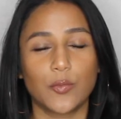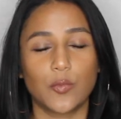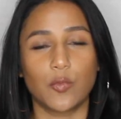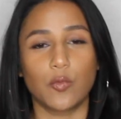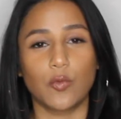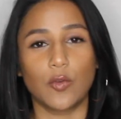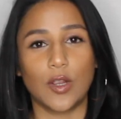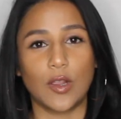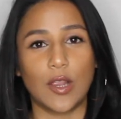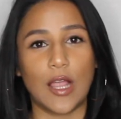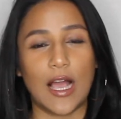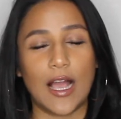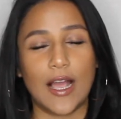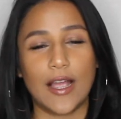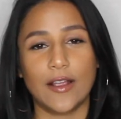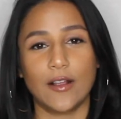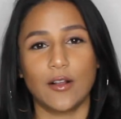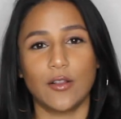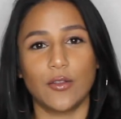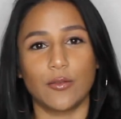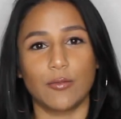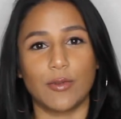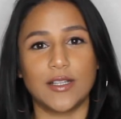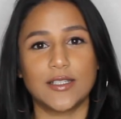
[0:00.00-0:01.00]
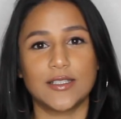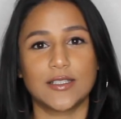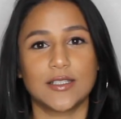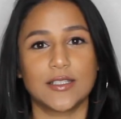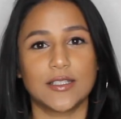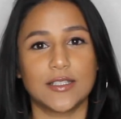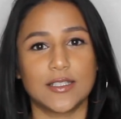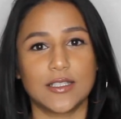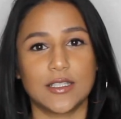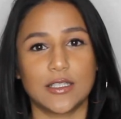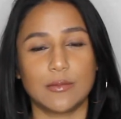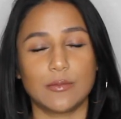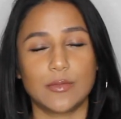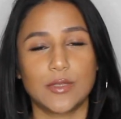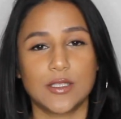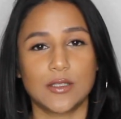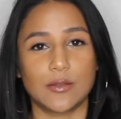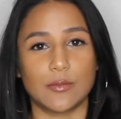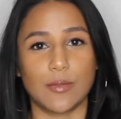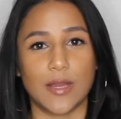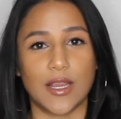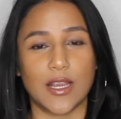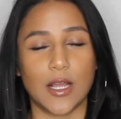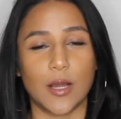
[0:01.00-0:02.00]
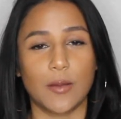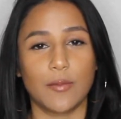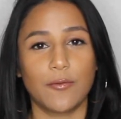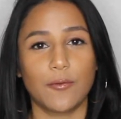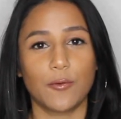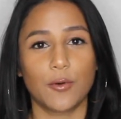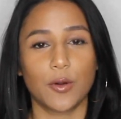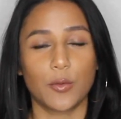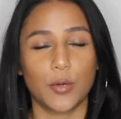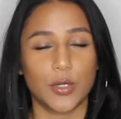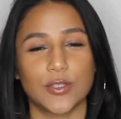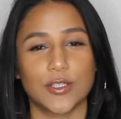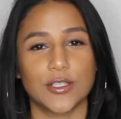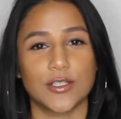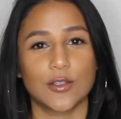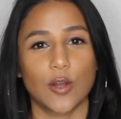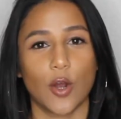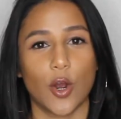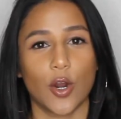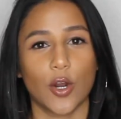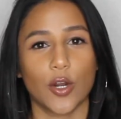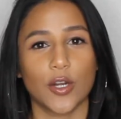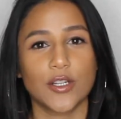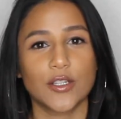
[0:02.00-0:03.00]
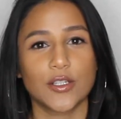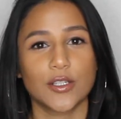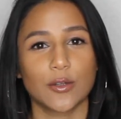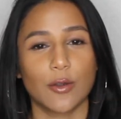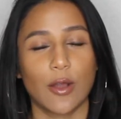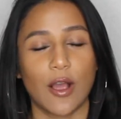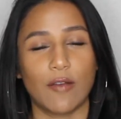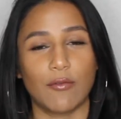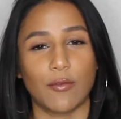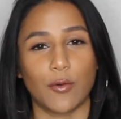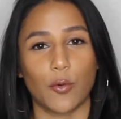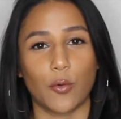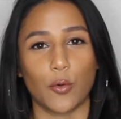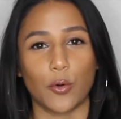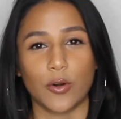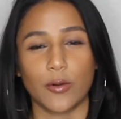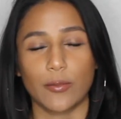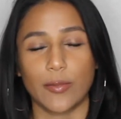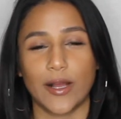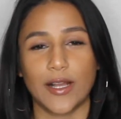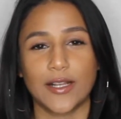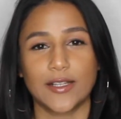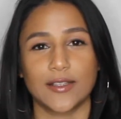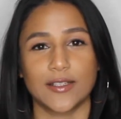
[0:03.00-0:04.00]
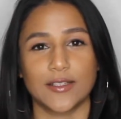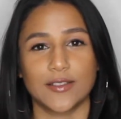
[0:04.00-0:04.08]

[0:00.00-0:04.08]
rely on the rest of the team to make up for it, which is hard to have a quarterback